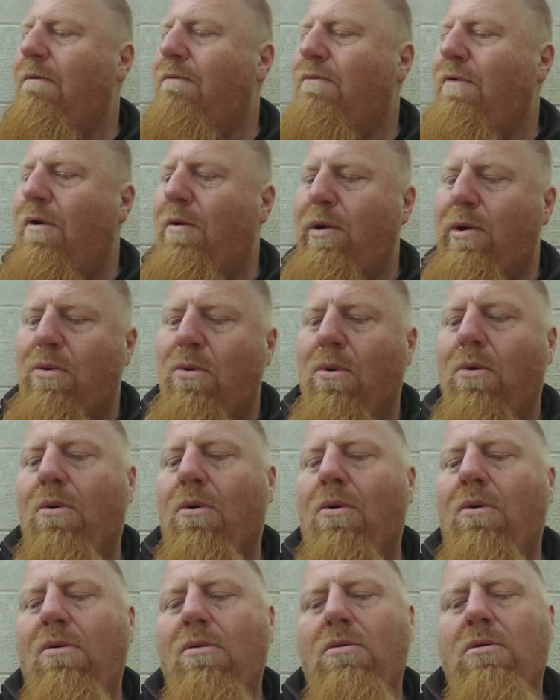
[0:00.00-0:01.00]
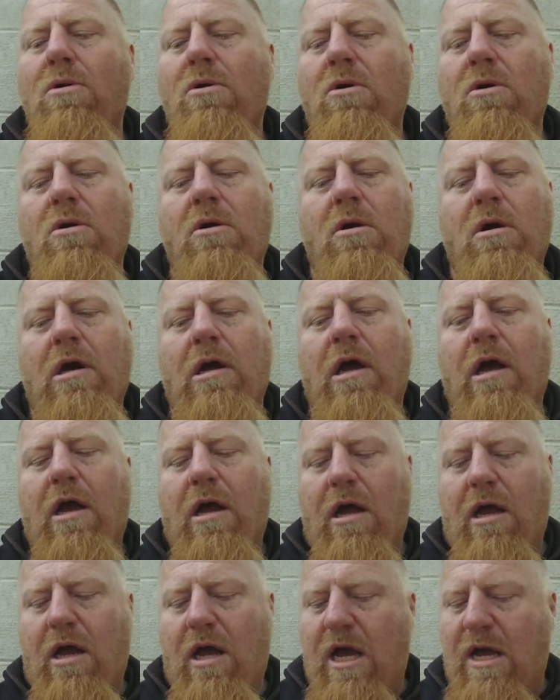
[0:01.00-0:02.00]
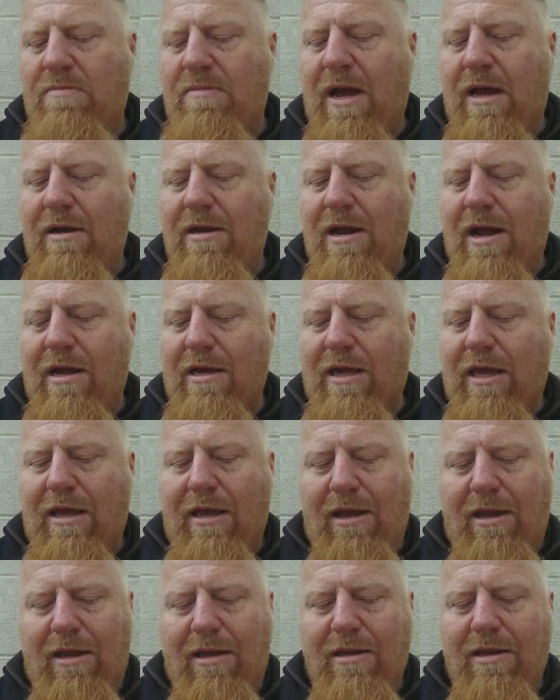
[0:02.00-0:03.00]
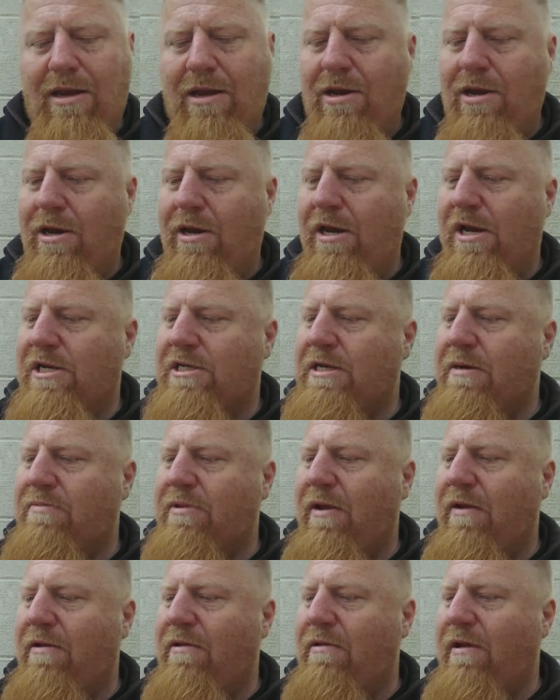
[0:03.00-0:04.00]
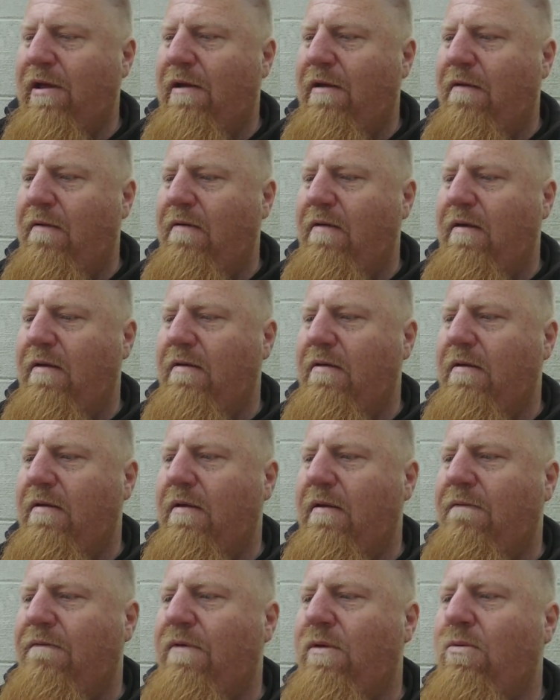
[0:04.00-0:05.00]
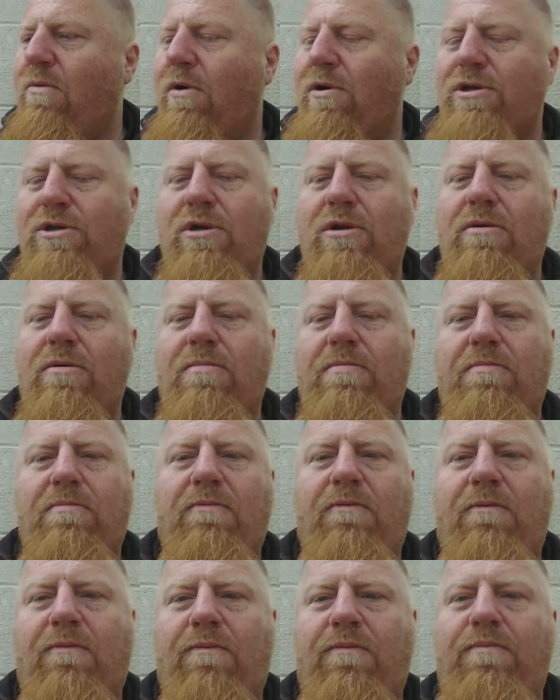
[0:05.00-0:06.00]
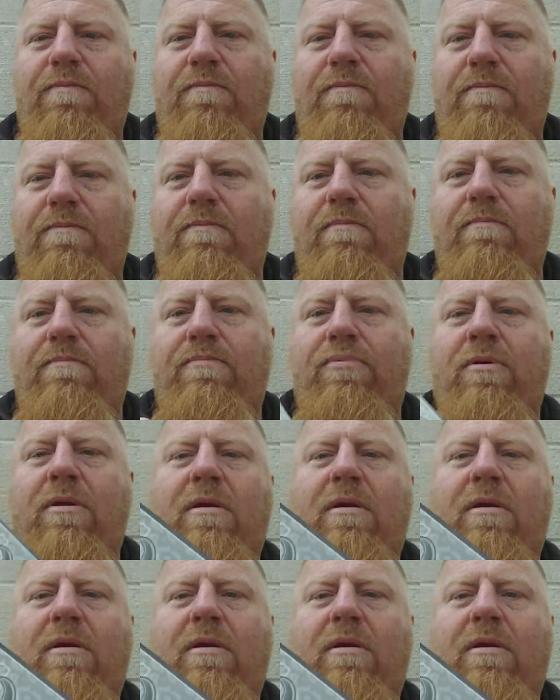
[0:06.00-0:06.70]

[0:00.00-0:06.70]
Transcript: very cool. I'm not knocking it, and it's something. Uh, If you want to put